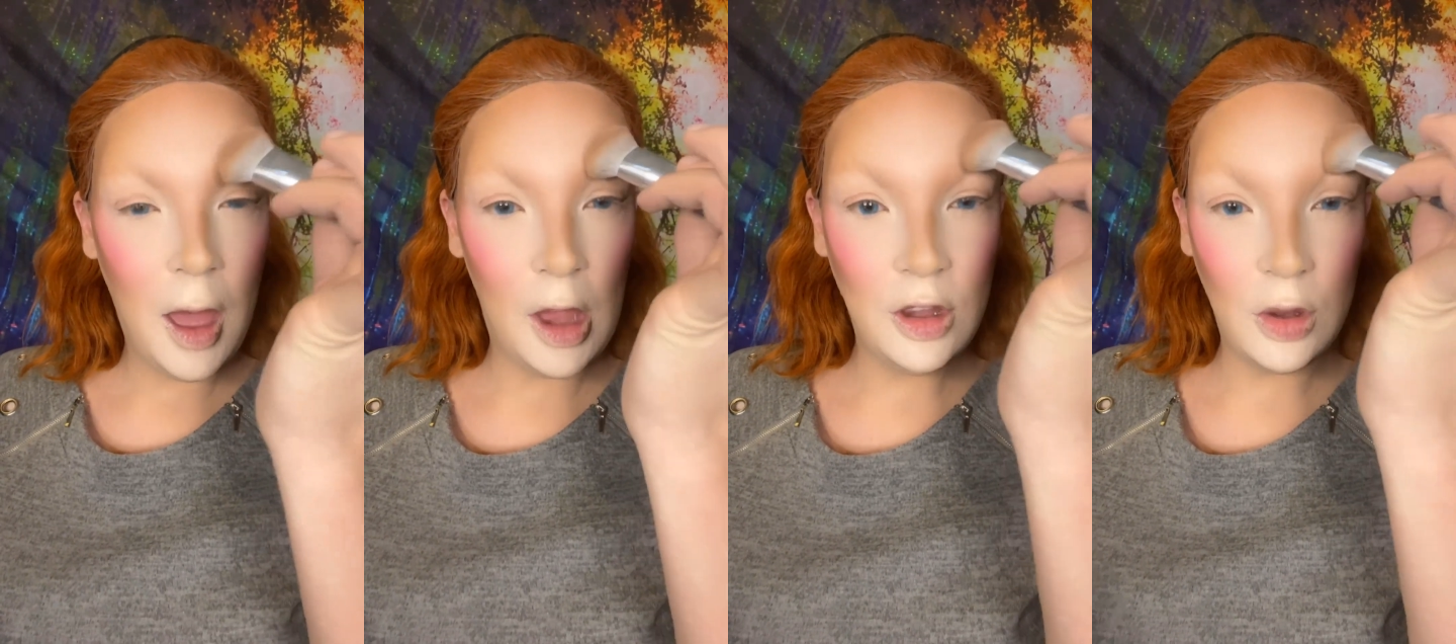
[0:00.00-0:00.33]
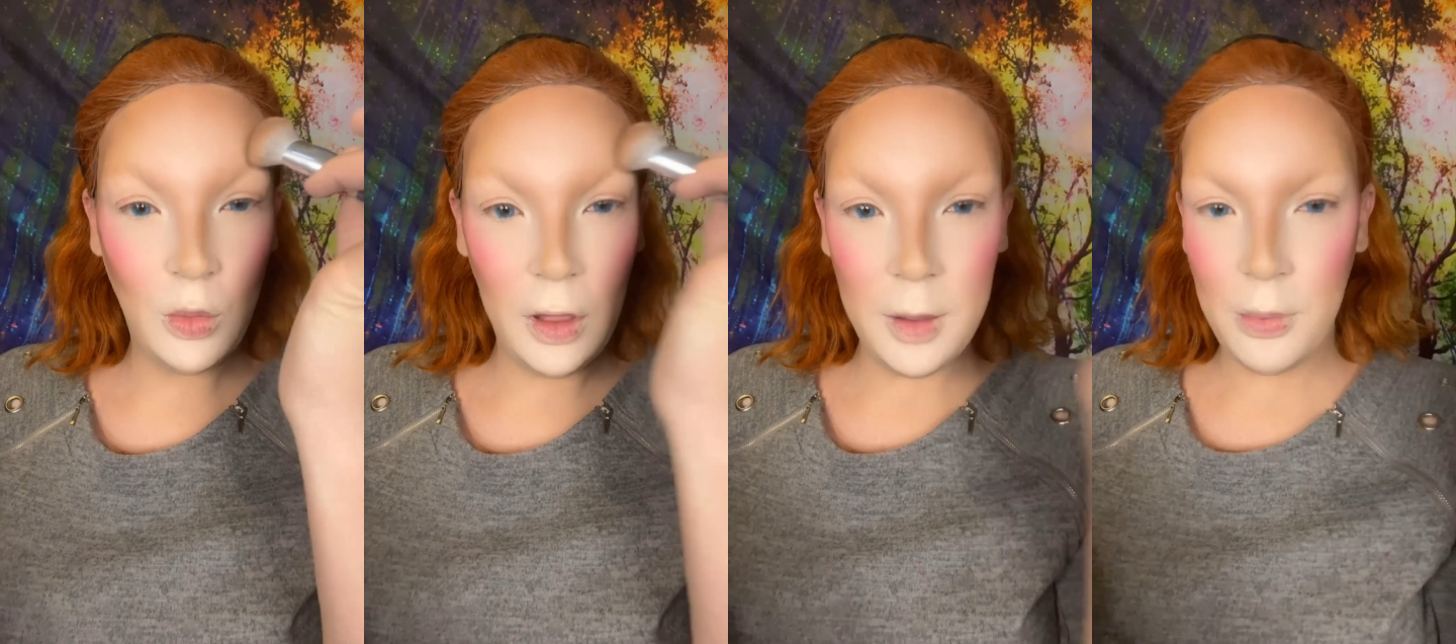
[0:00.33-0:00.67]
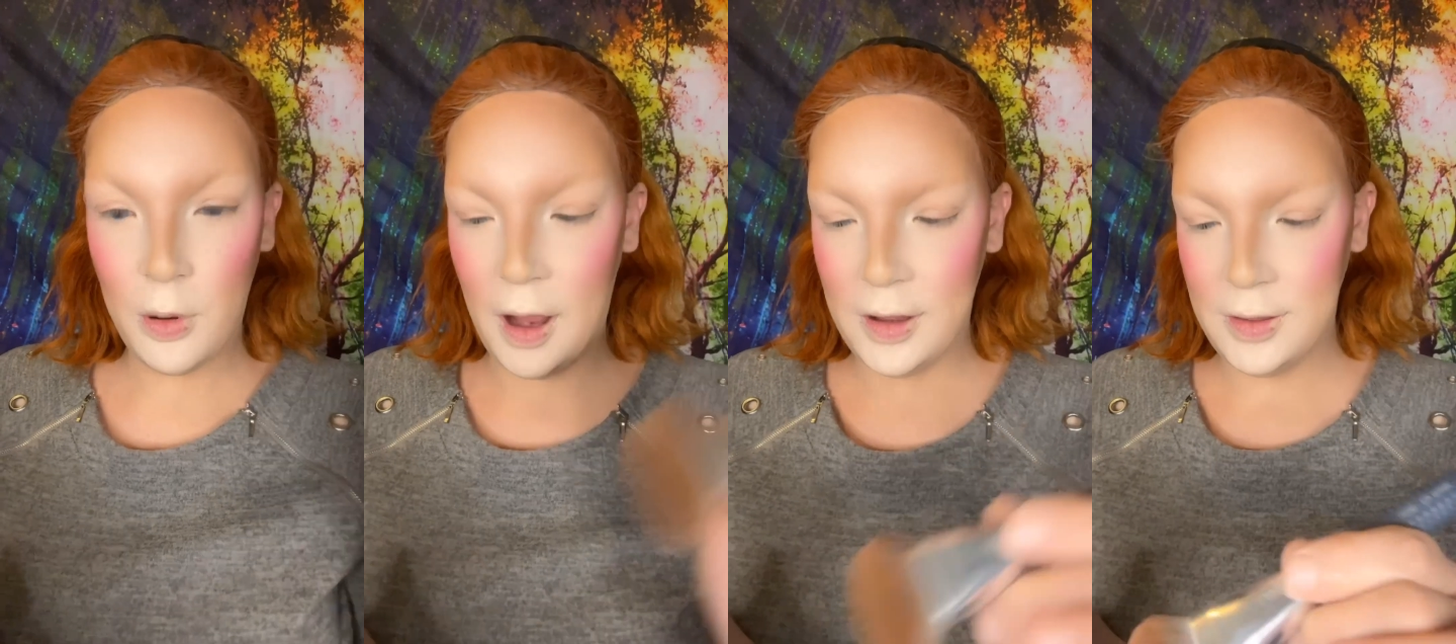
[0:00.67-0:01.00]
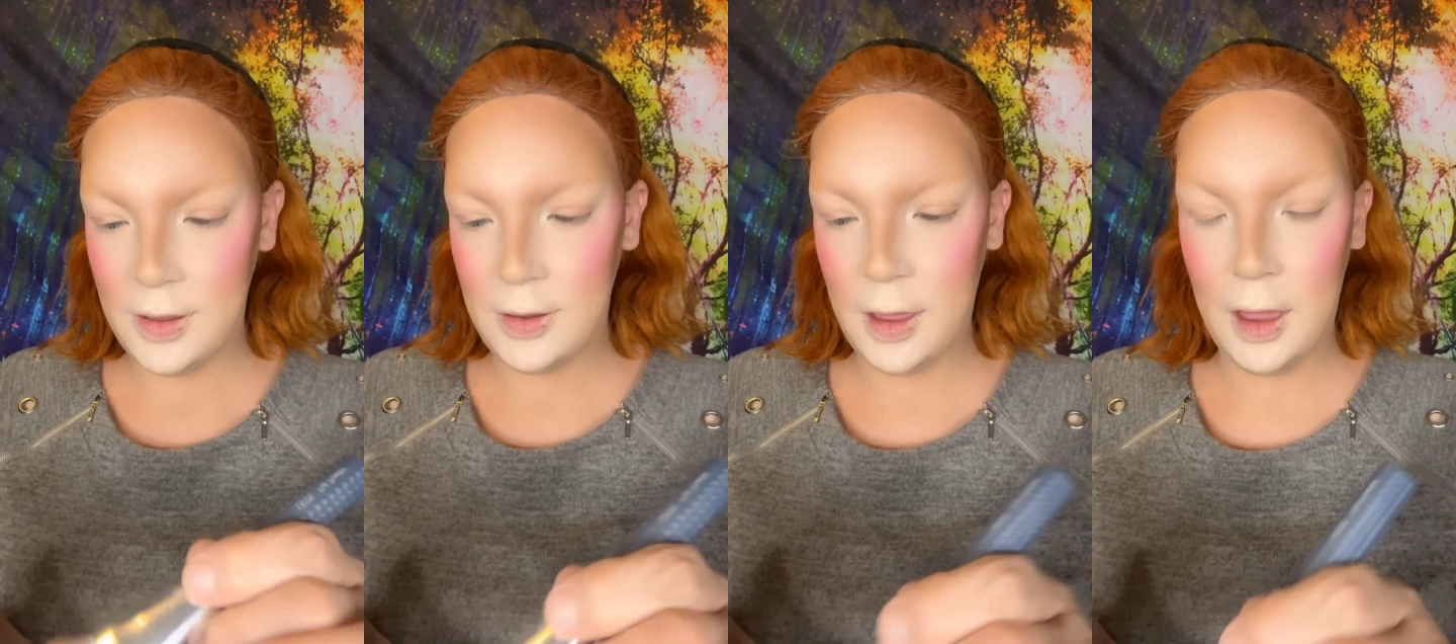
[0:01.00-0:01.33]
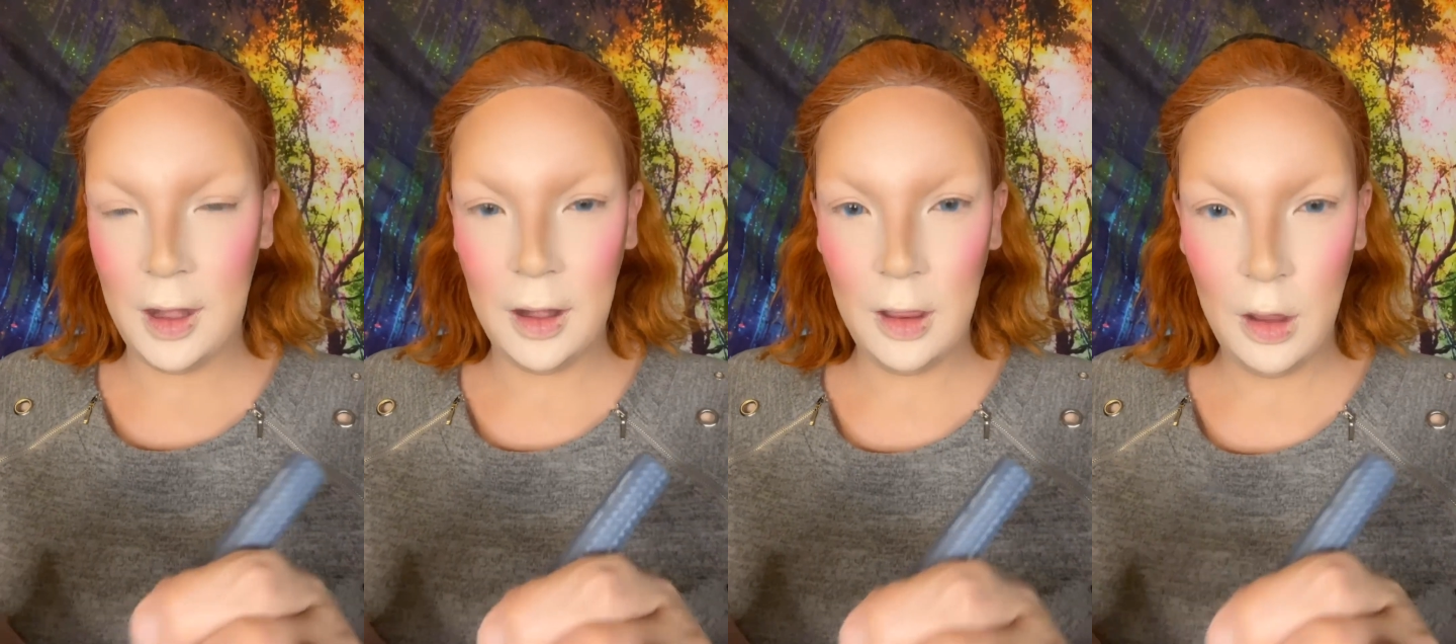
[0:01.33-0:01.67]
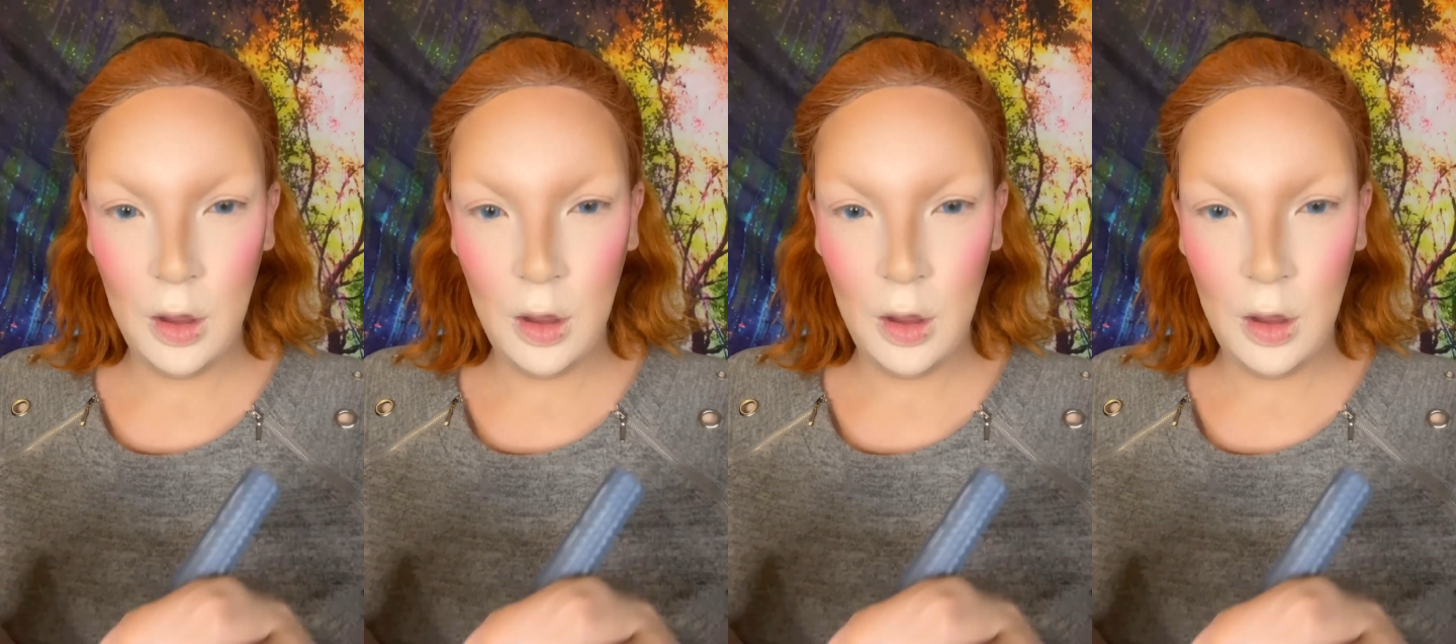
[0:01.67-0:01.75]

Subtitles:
and just really press this in